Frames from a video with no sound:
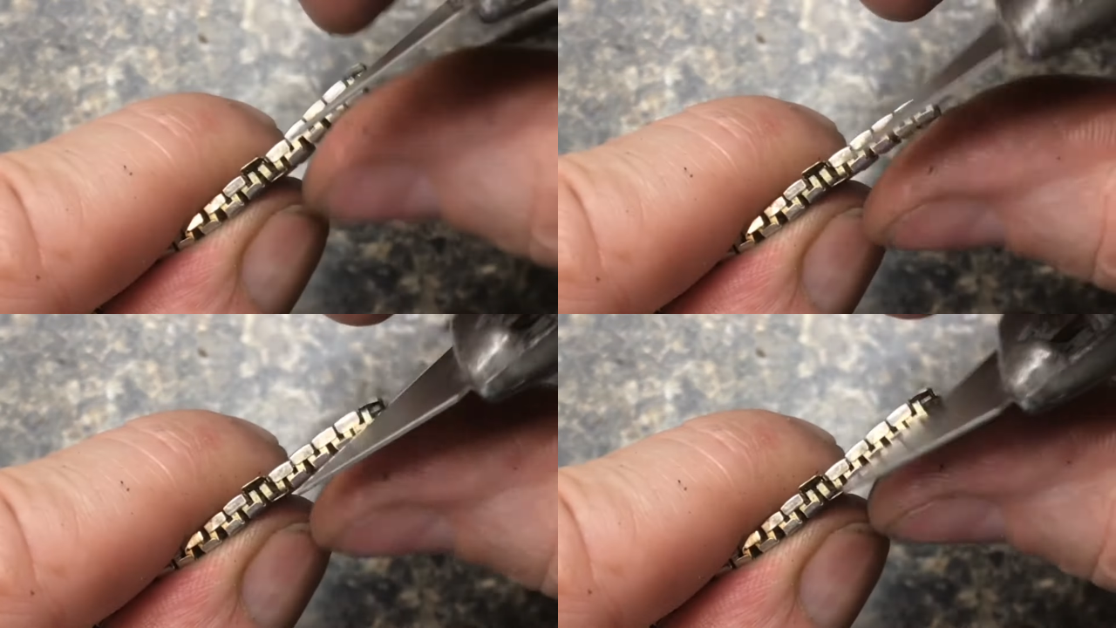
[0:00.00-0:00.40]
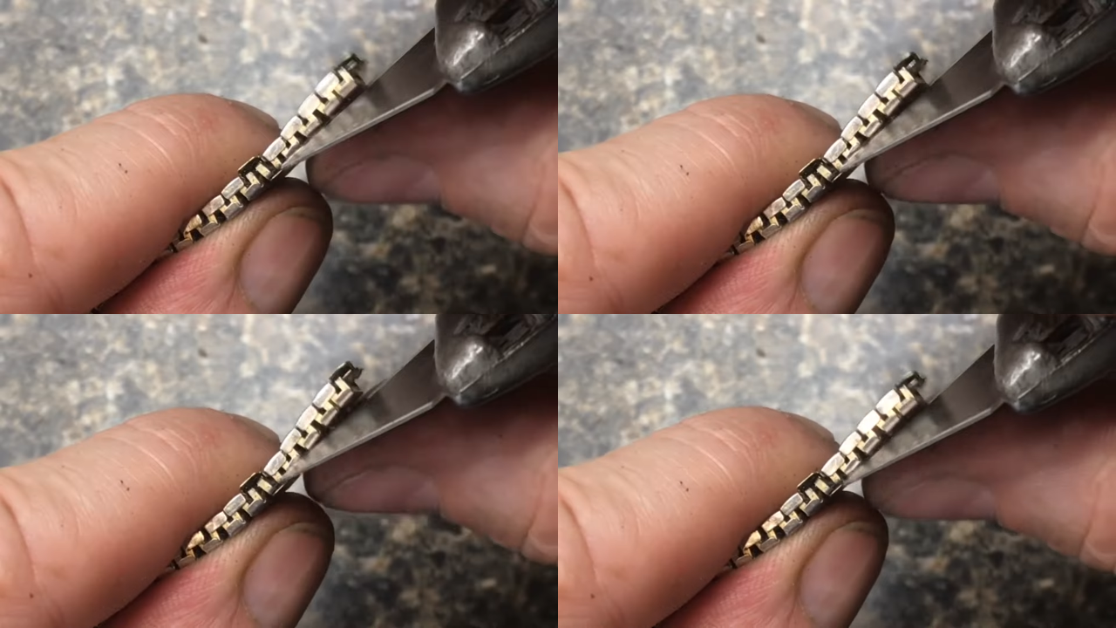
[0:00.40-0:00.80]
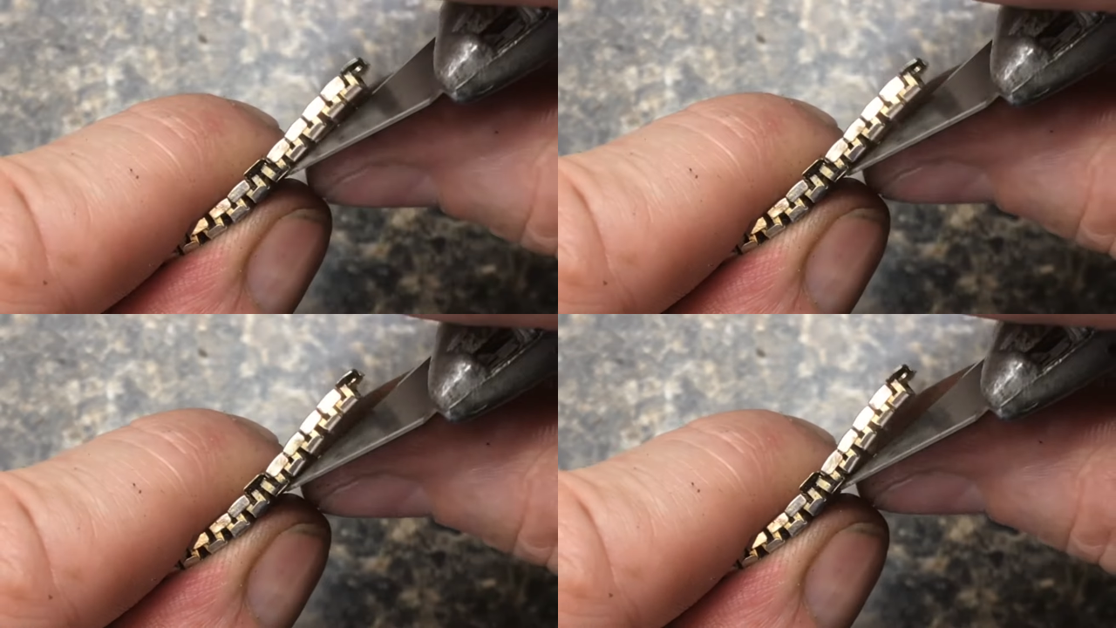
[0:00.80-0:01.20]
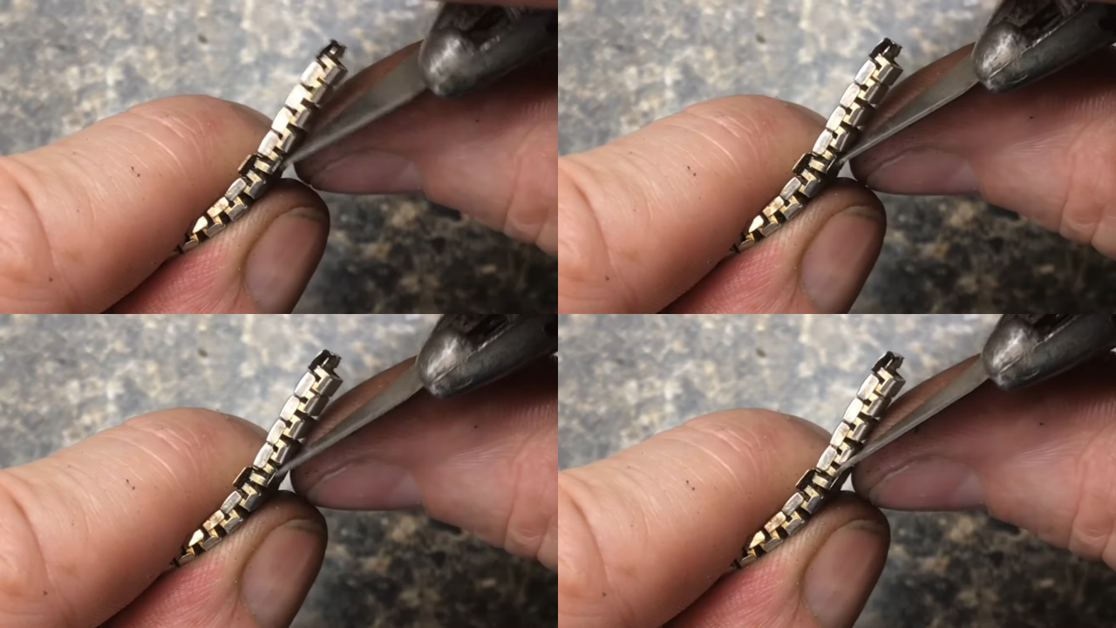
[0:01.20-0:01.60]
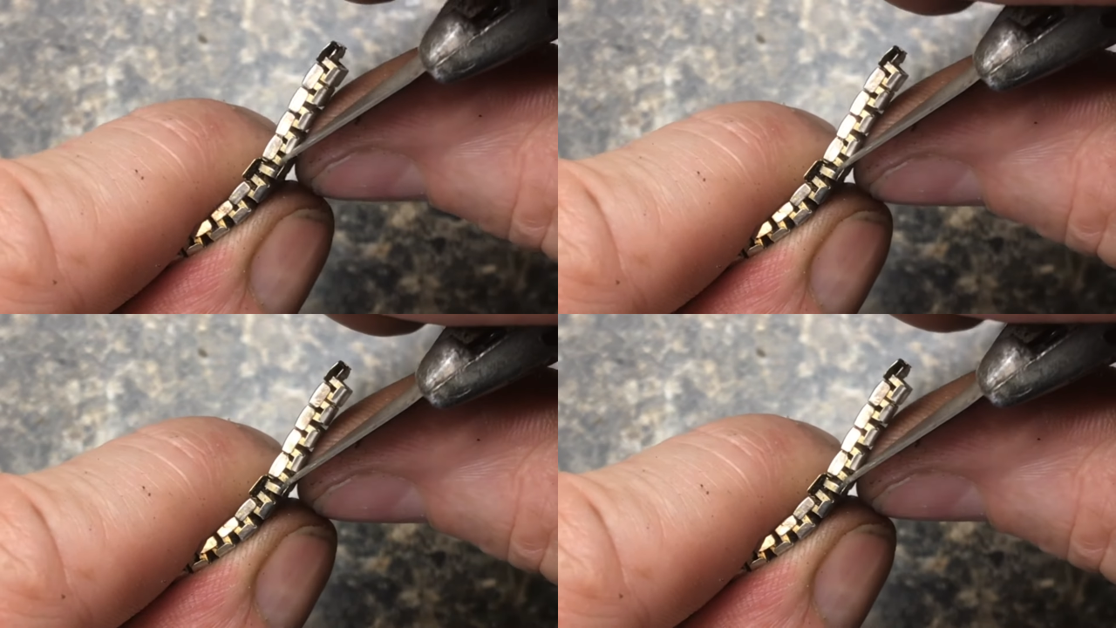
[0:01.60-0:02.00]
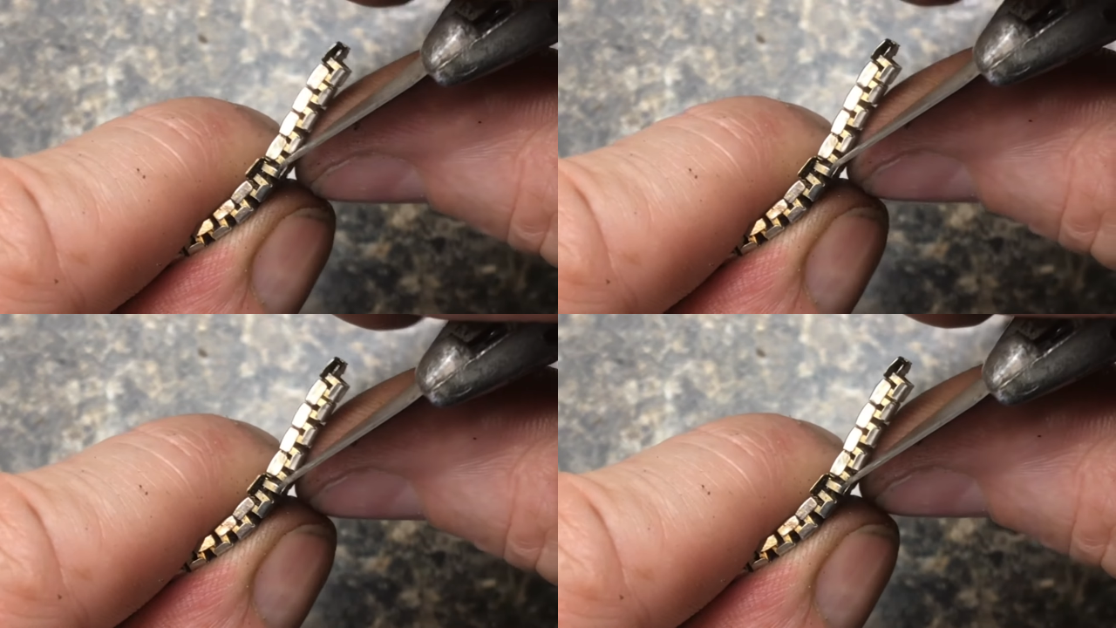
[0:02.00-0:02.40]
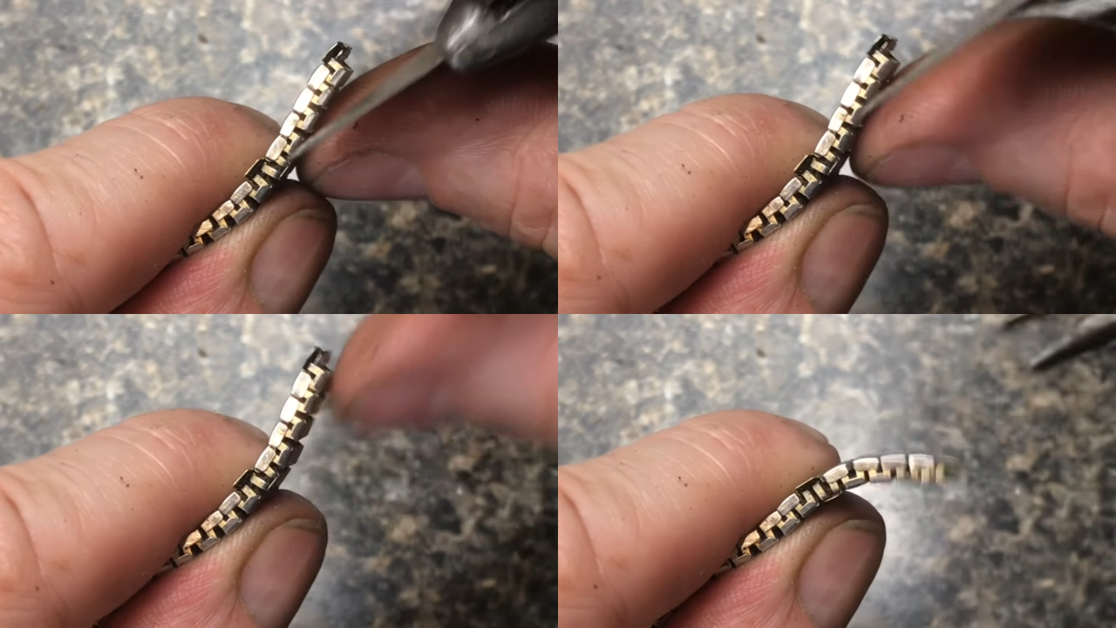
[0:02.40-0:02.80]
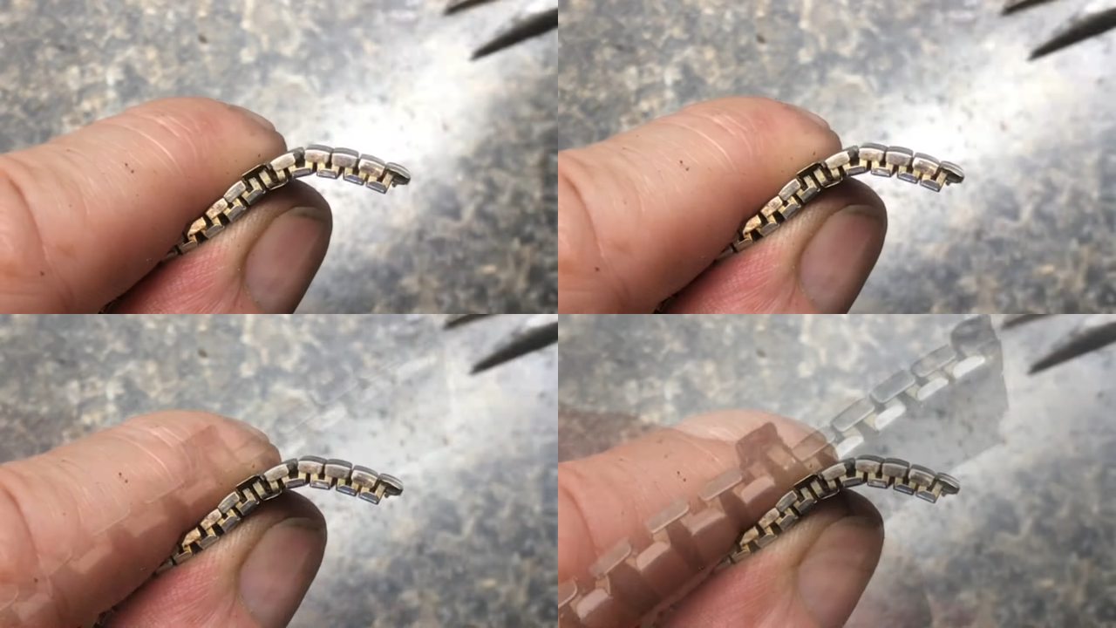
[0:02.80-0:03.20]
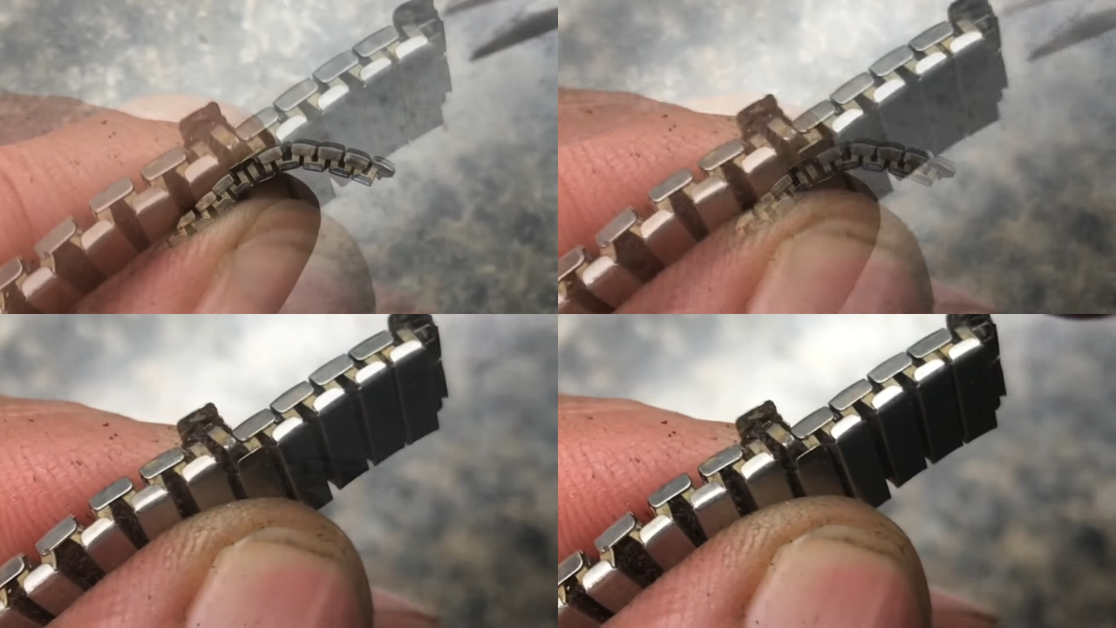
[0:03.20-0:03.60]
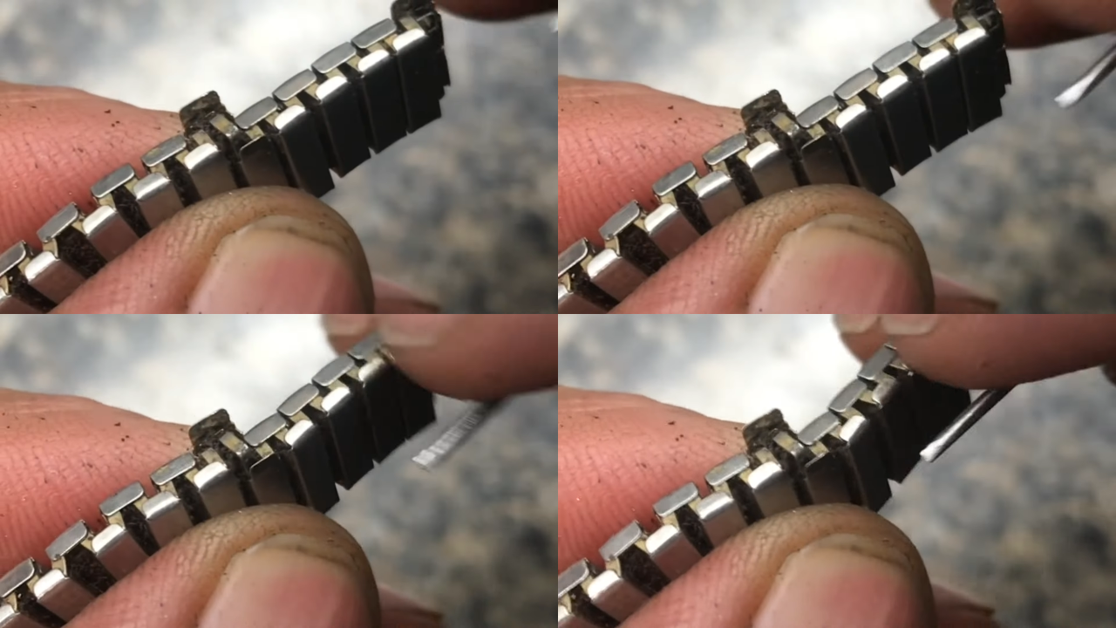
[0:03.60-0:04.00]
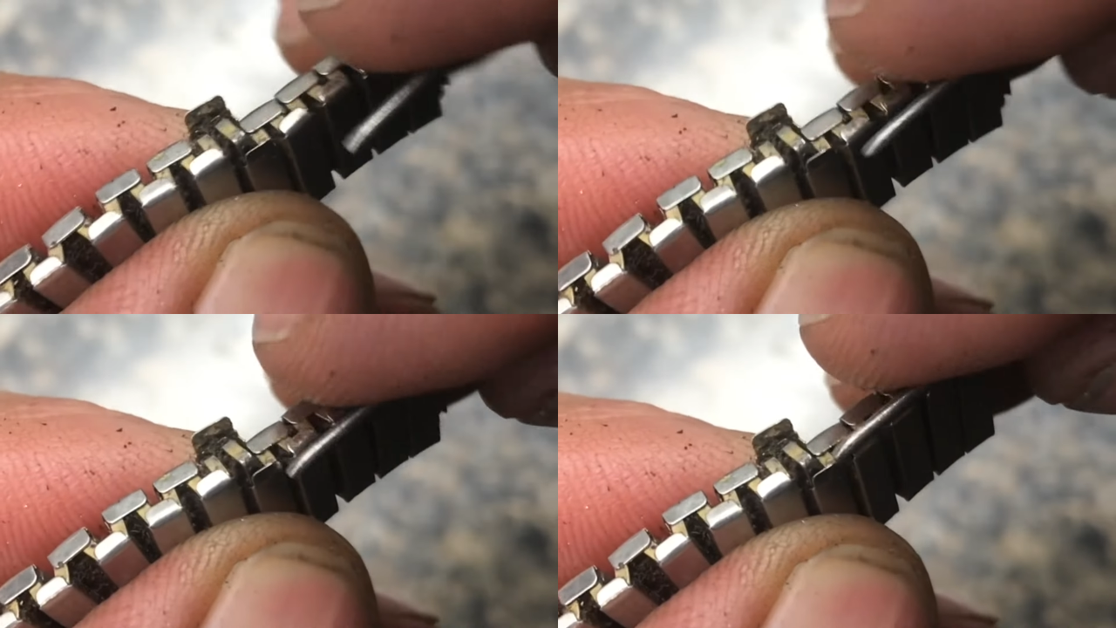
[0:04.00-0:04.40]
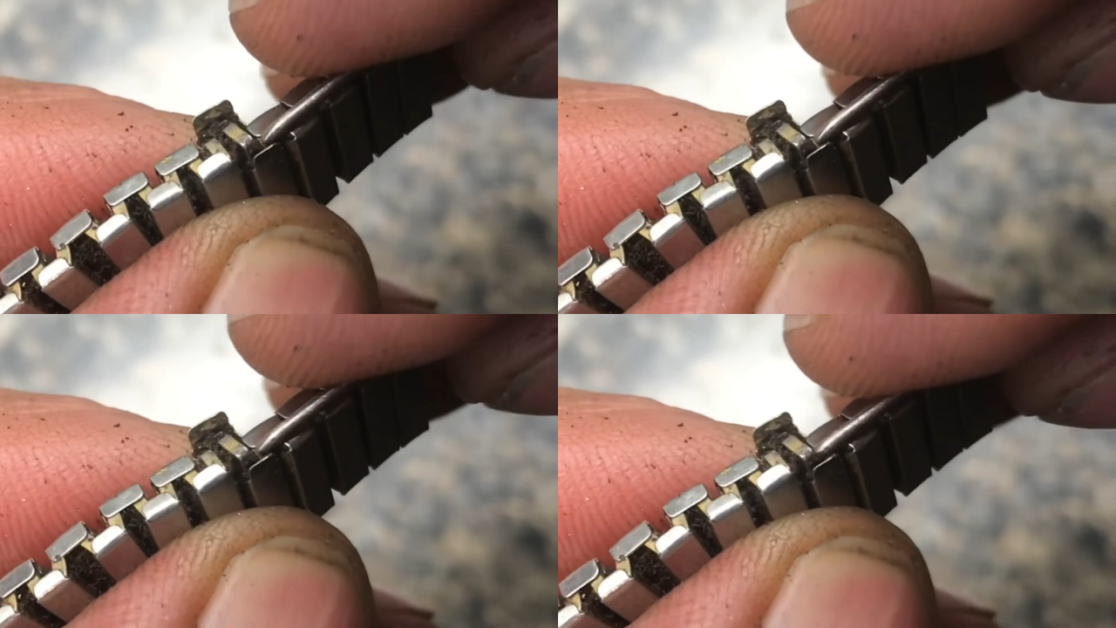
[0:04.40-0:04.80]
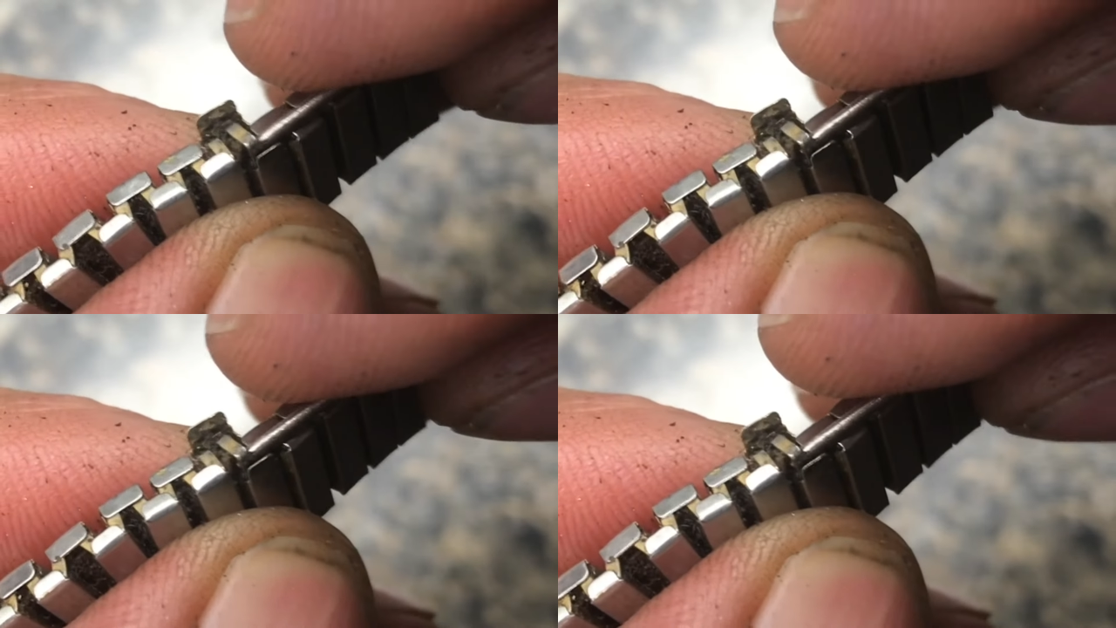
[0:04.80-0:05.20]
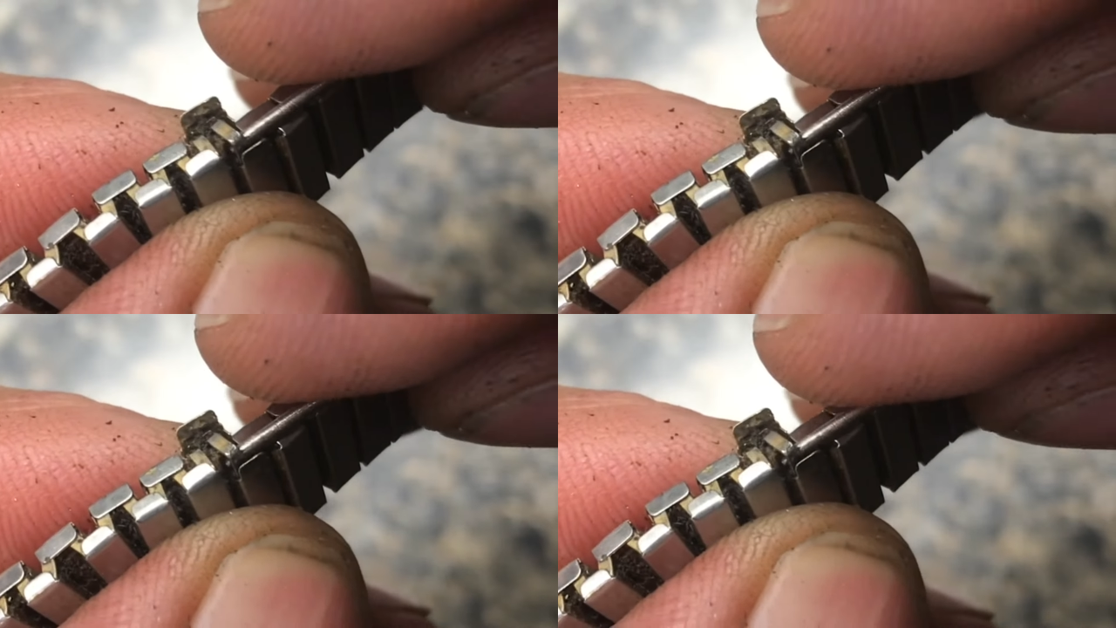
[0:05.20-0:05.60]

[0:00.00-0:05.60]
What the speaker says: [unreadable: no face in view]